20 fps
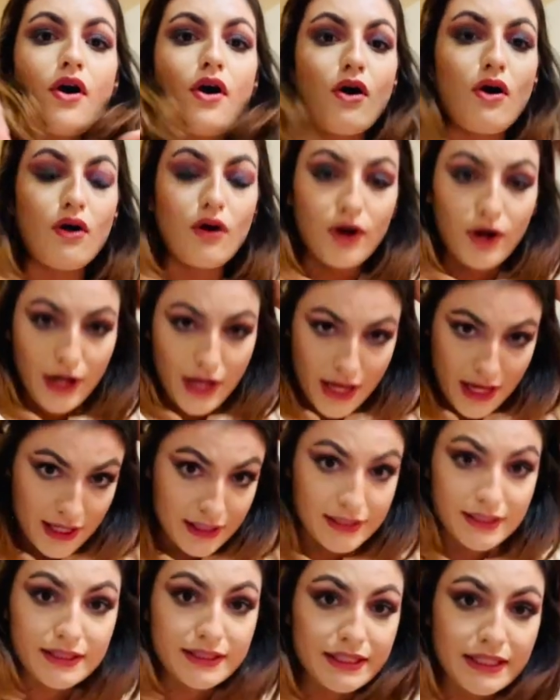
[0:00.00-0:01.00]
are
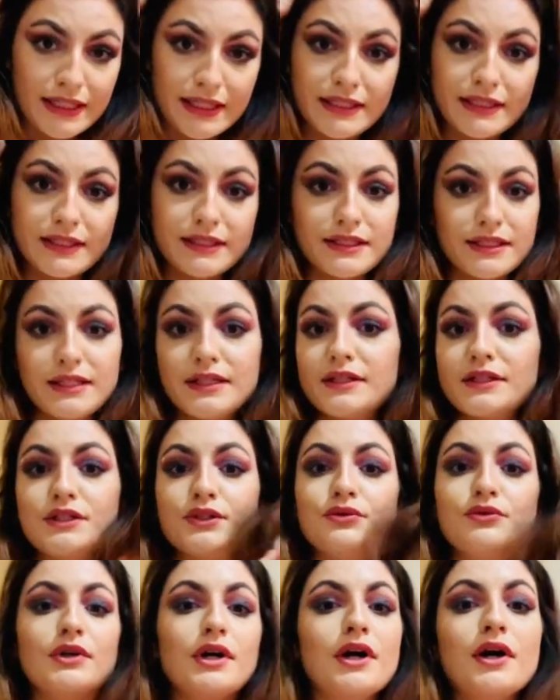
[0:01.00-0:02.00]
hesitant
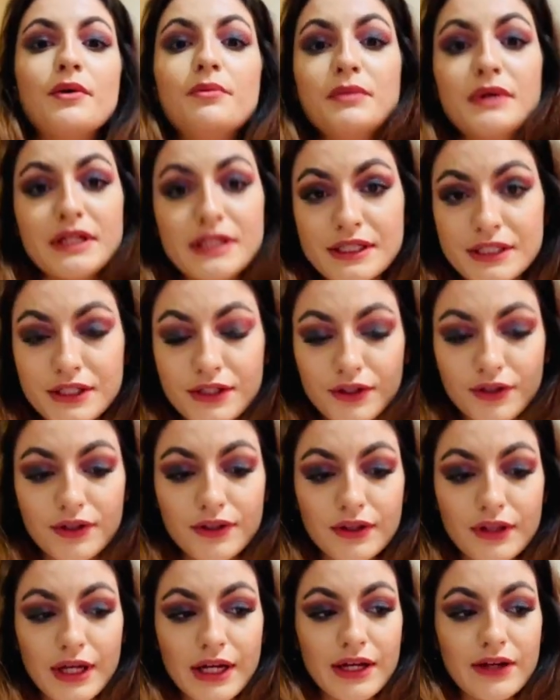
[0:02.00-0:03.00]
to come into
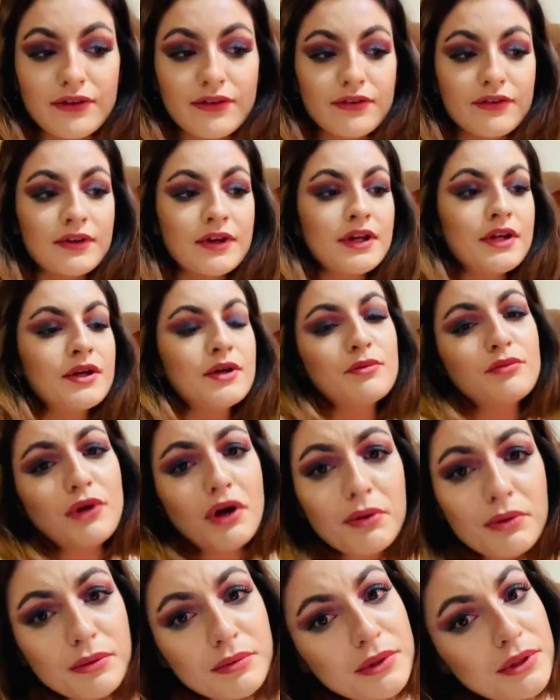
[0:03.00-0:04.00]
your life,
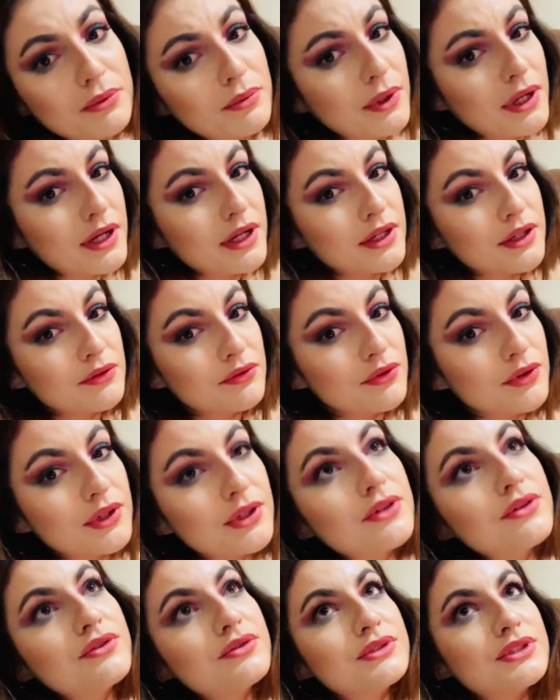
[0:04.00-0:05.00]
probably waiting for
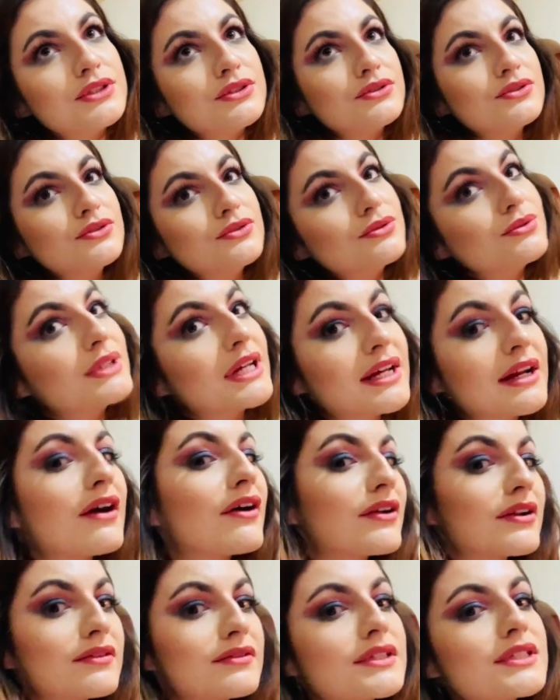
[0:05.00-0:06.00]
you to get
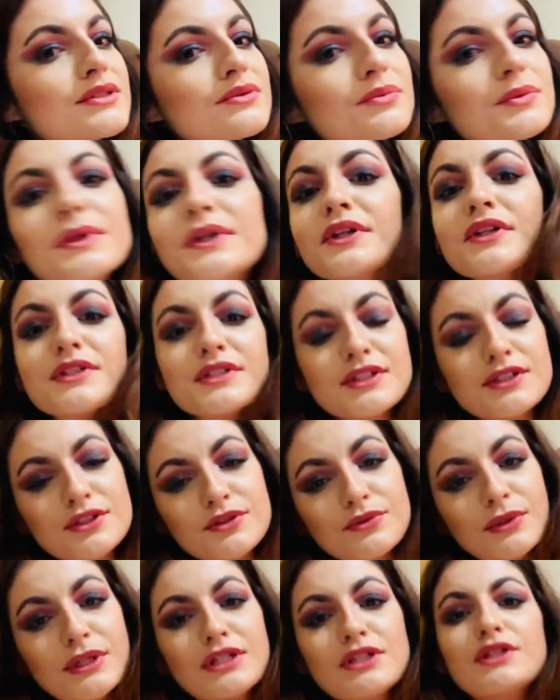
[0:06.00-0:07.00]
out of this weird
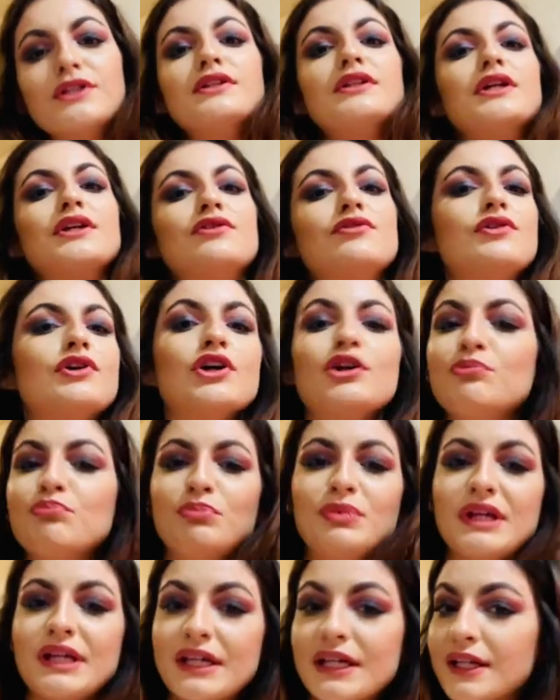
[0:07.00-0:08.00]
situation that you could
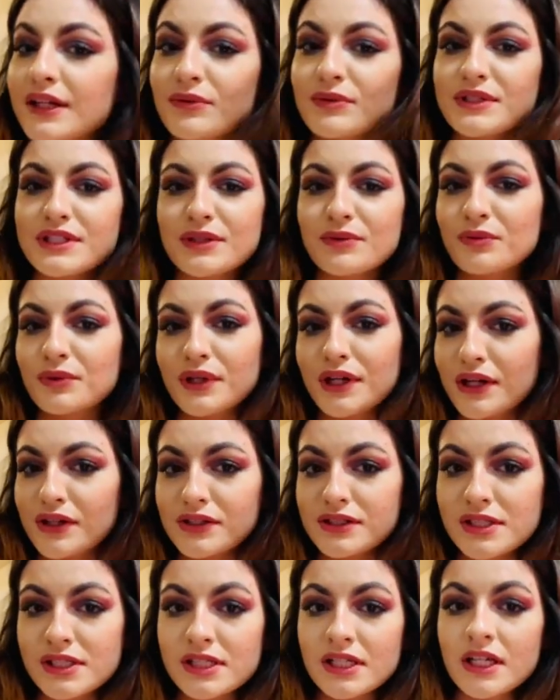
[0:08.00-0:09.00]
be in with someone
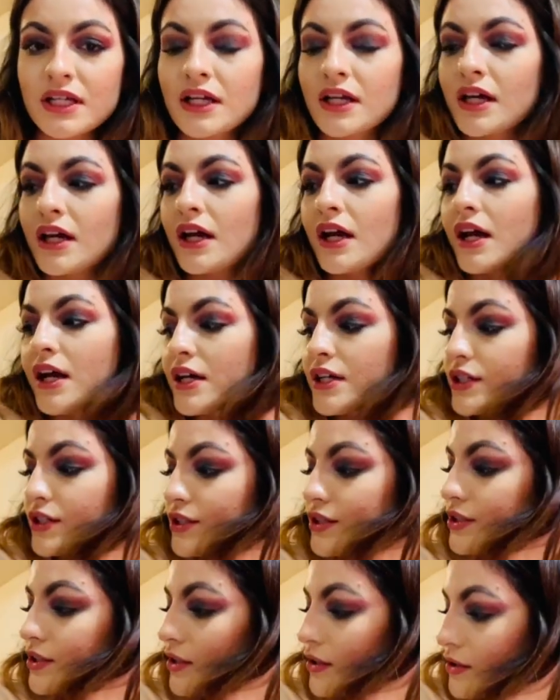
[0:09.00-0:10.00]
else.
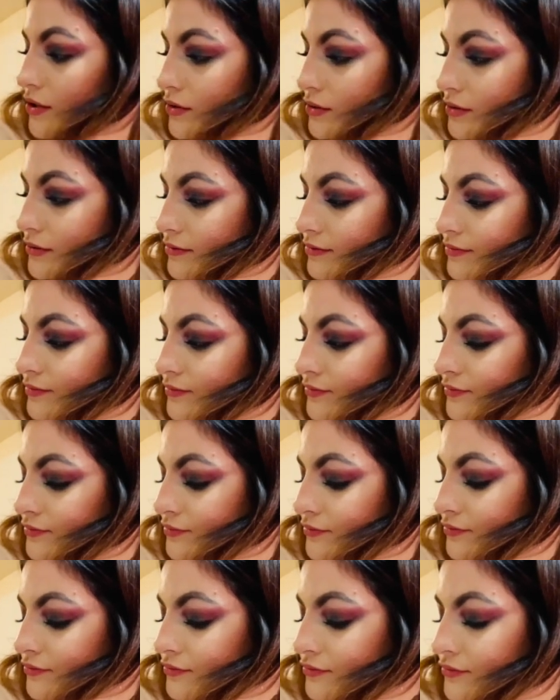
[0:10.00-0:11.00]
So,
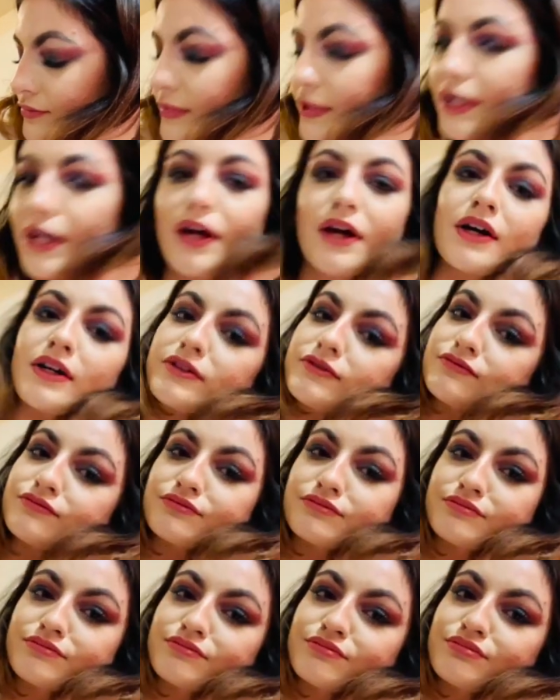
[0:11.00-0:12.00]
yeah,
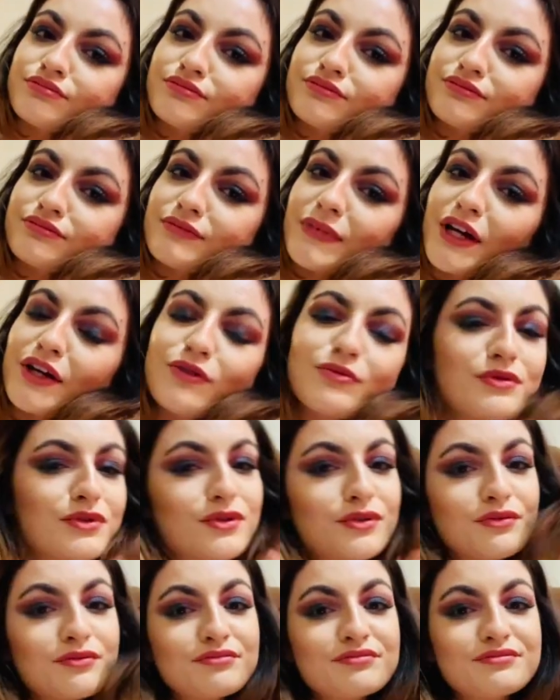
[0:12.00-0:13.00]
I hope
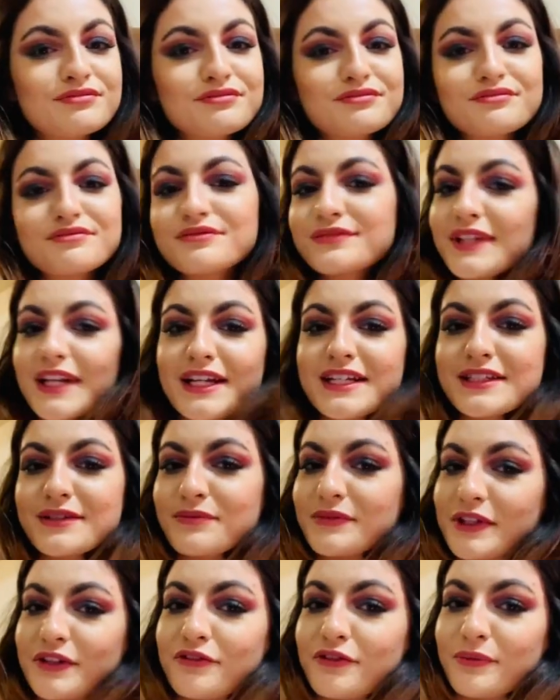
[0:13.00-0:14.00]
you take
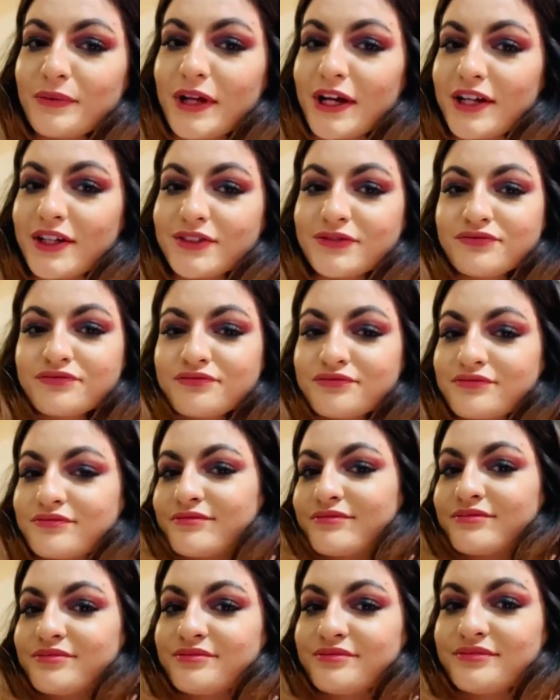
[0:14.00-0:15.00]
something from that.
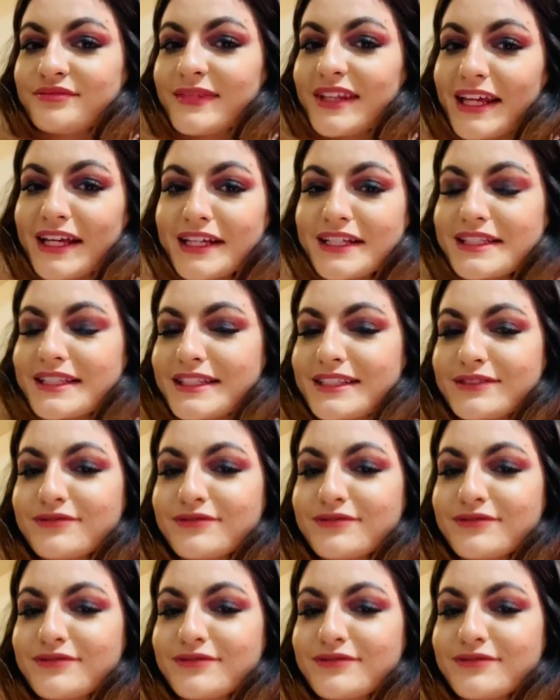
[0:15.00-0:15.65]
Thanks.